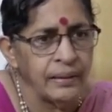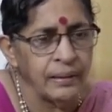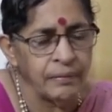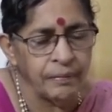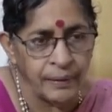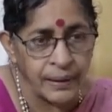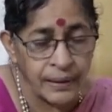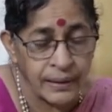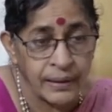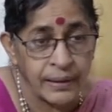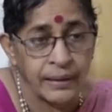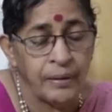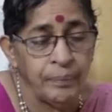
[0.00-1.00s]
the first
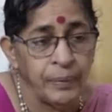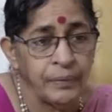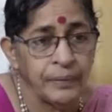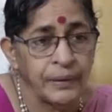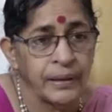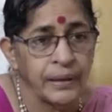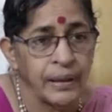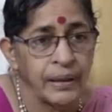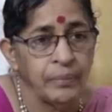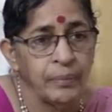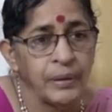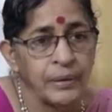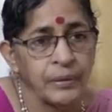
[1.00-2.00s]
step of the
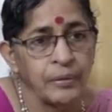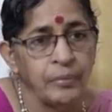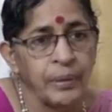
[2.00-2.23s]
treatment should